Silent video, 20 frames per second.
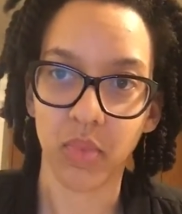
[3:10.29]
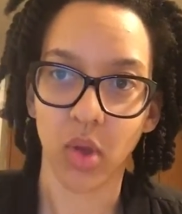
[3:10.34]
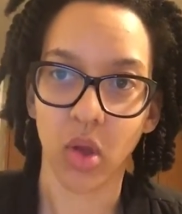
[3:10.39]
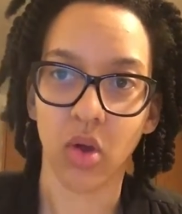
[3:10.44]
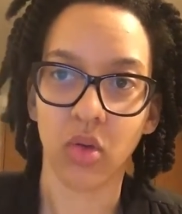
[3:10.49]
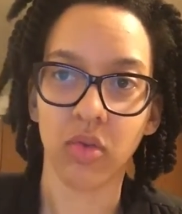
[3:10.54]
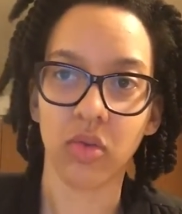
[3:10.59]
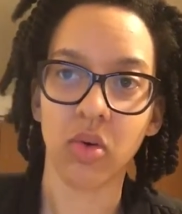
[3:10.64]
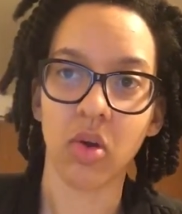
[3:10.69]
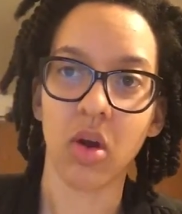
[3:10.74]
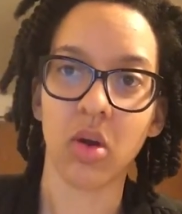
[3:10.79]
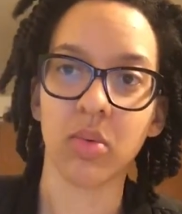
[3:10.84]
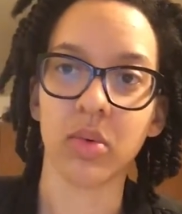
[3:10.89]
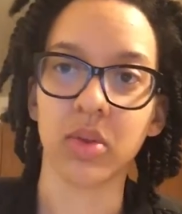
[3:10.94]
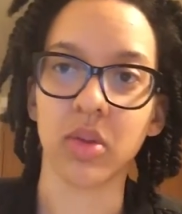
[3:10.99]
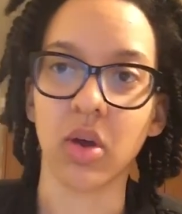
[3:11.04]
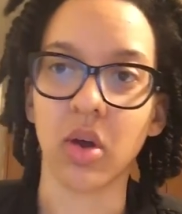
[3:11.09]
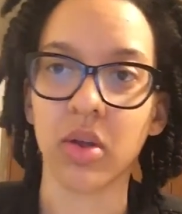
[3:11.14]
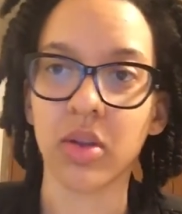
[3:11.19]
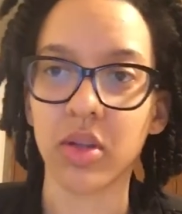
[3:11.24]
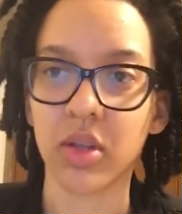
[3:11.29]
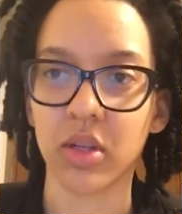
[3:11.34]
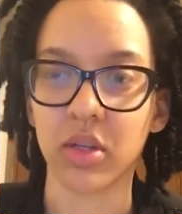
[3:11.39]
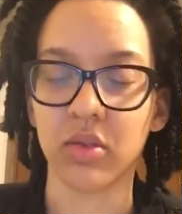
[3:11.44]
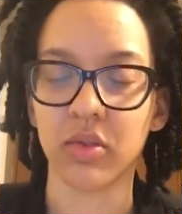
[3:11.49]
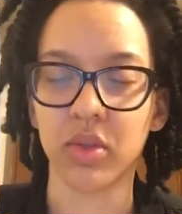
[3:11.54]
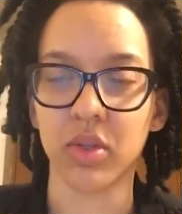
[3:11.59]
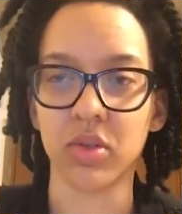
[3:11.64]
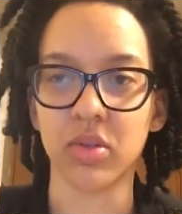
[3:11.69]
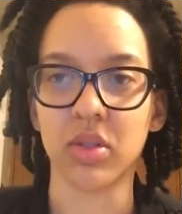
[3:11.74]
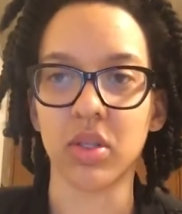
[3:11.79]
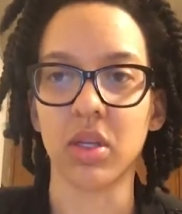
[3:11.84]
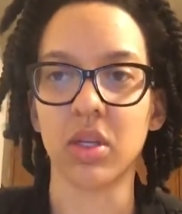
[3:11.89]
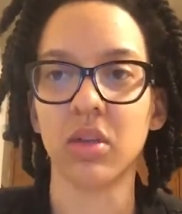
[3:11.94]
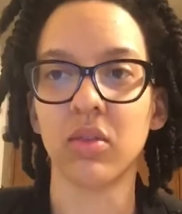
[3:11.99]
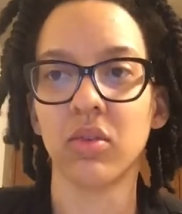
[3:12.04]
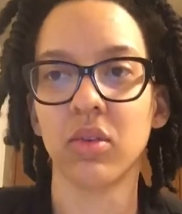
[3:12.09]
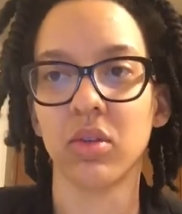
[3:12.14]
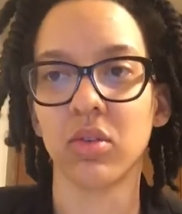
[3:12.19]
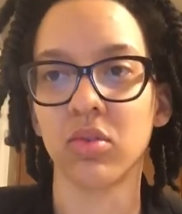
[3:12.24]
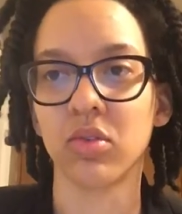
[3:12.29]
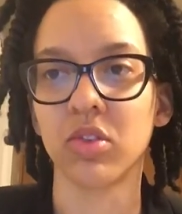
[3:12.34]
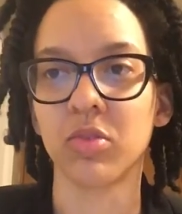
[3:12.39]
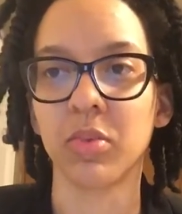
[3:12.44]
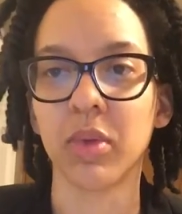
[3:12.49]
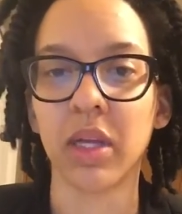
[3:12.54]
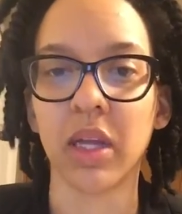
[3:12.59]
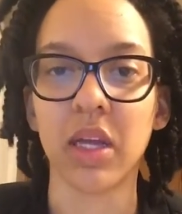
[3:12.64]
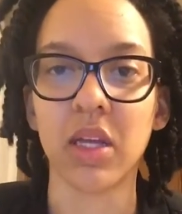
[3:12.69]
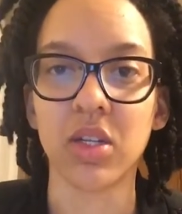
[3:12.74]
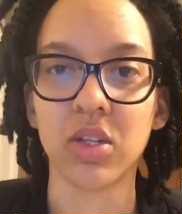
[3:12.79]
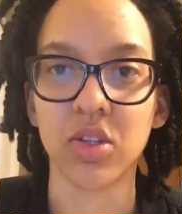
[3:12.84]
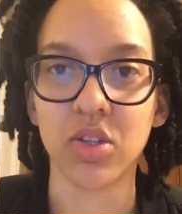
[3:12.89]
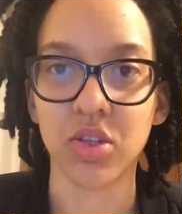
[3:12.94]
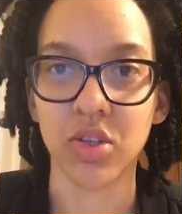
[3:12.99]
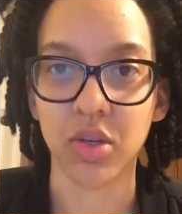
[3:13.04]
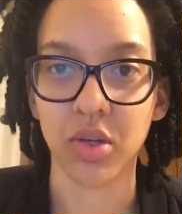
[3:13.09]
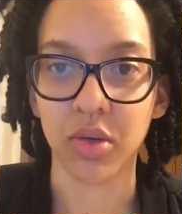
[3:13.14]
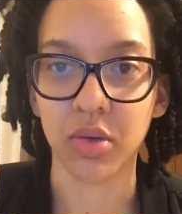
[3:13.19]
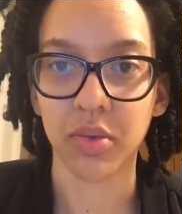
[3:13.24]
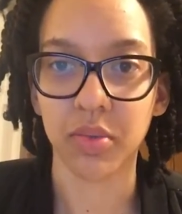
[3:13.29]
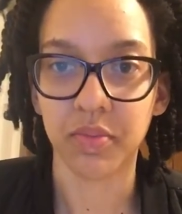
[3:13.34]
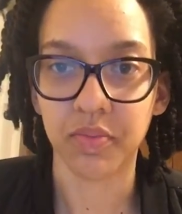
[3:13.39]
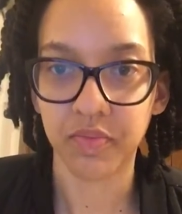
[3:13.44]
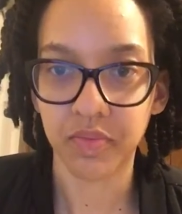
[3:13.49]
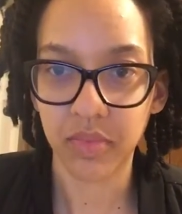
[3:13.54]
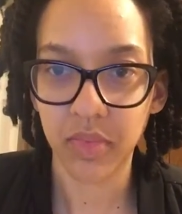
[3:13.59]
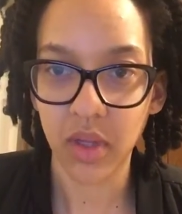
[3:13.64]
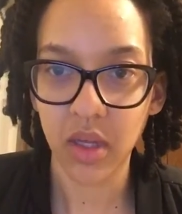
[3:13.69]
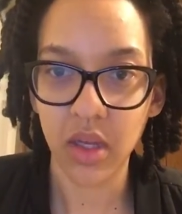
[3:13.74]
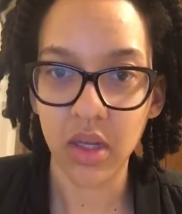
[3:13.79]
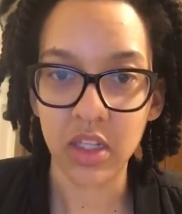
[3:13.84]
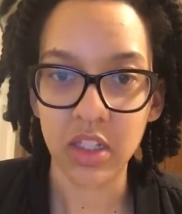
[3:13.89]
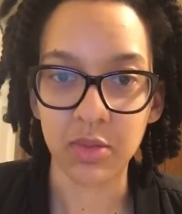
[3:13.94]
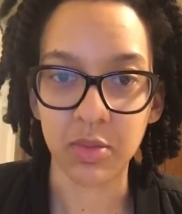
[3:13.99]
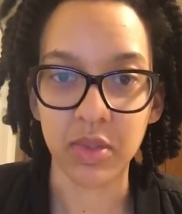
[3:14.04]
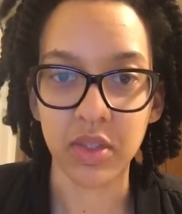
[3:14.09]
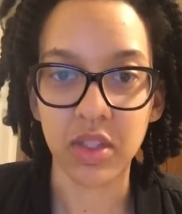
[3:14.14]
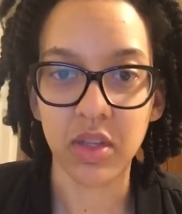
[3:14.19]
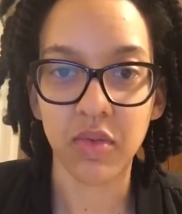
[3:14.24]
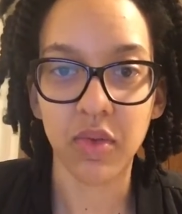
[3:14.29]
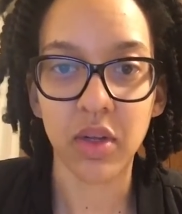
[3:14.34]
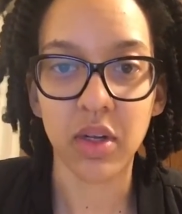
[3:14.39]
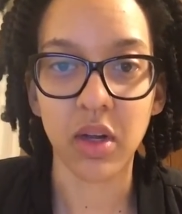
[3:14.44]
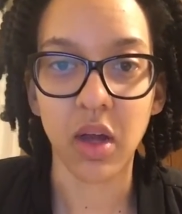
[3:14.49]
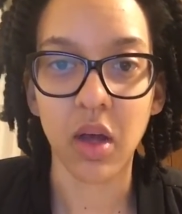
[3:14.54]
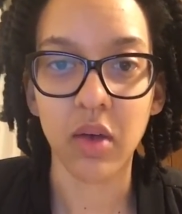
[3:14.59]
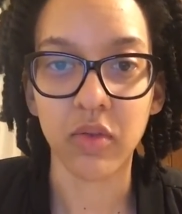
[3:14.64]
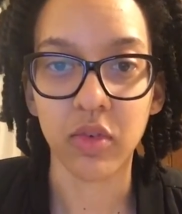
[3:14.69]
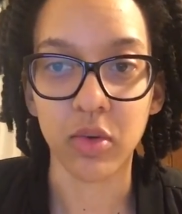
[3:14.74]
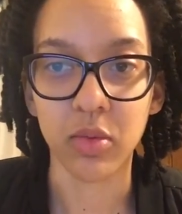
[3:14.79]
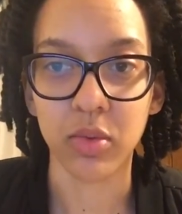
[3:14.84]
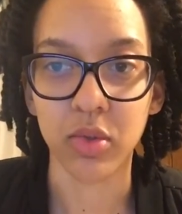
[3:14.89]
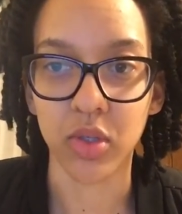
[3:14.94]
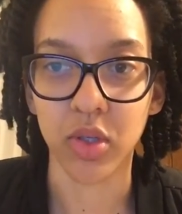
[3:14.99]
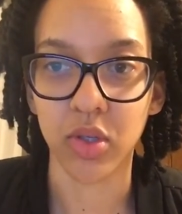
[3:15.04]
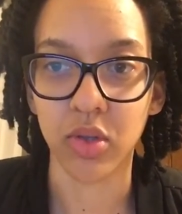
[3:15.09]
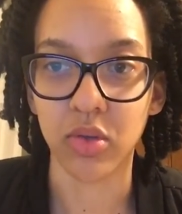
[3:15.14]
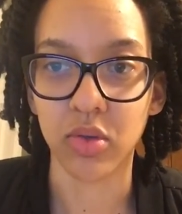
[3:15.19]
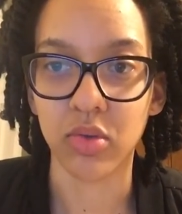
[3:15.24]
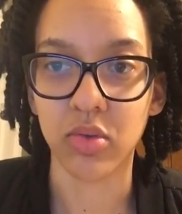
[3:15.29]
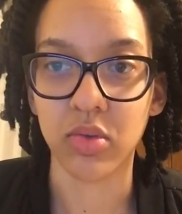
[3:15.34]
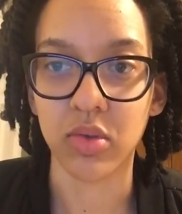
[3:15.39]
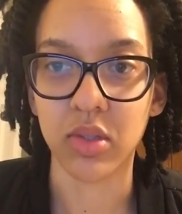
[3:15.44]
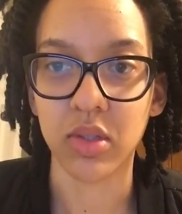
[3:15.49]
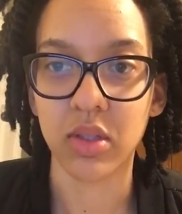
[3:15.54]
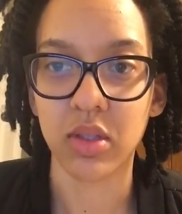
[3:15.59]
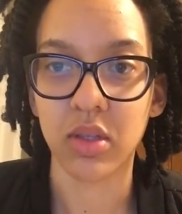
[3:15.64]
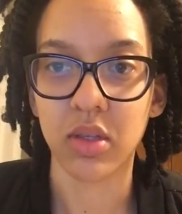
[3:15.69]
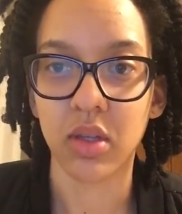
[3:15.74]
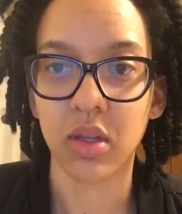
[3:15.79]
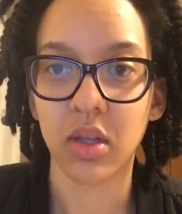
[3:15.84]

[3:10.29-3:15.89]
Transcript: Overall, with all the interviews, individuals began to show specific nonverbal cues